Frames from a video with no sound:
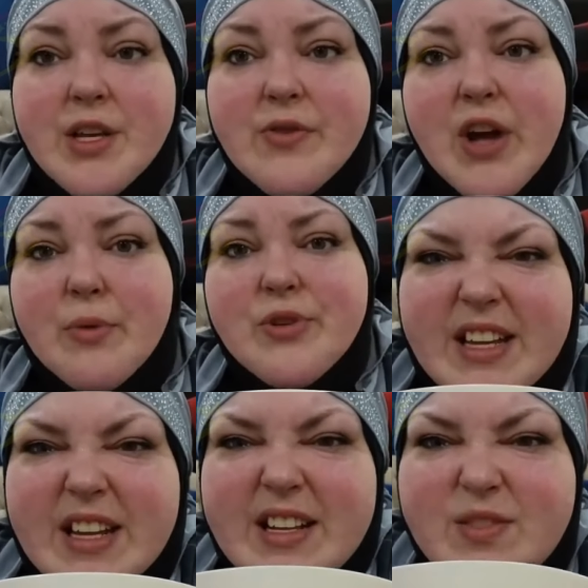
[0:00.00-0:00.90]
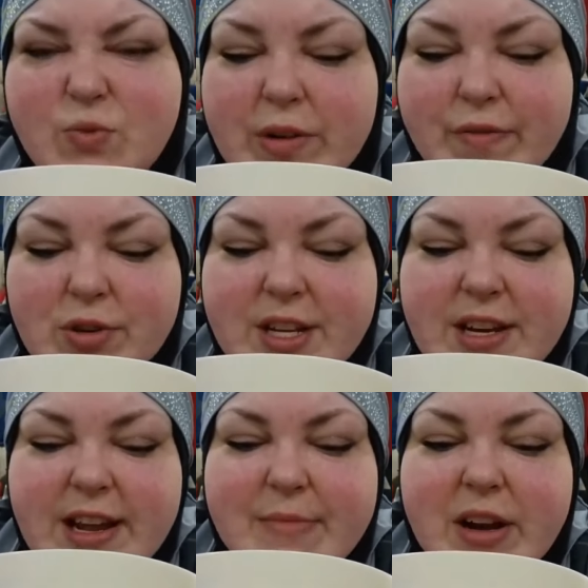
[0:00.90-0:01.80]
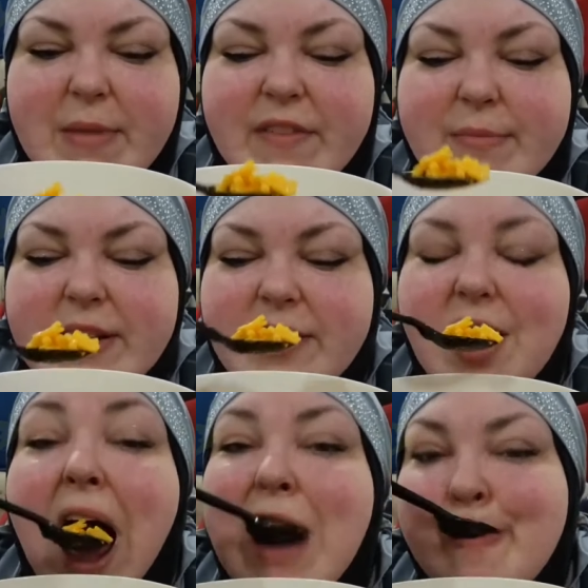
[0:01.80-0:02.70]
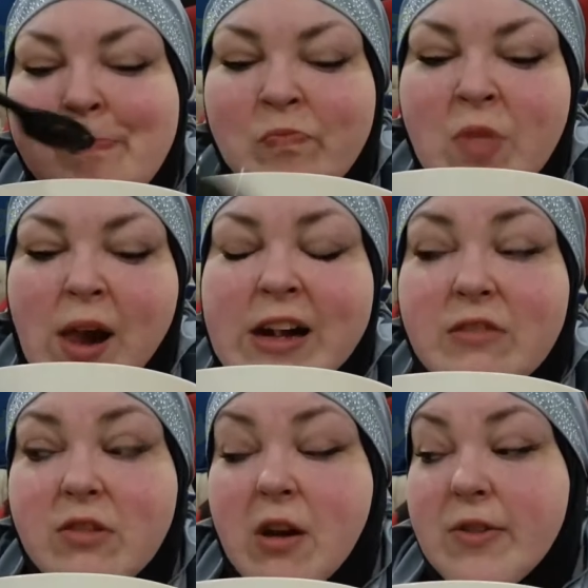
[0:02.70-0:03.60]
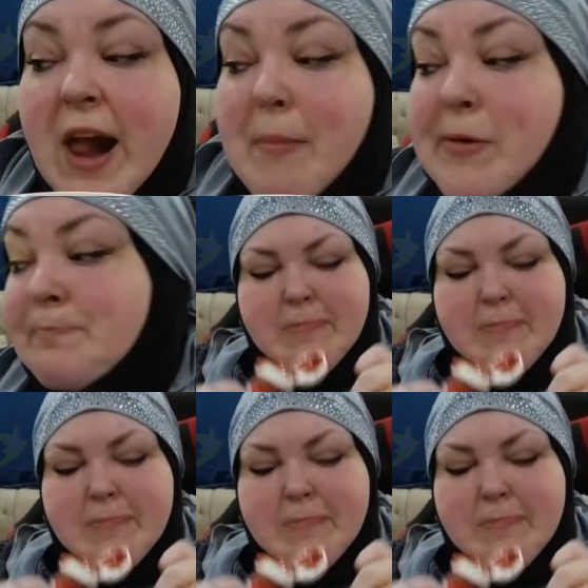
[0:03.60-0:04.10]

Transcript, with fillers: you don't. It is 1.14 a.m. here. I'm having my dinner. I had a long nap.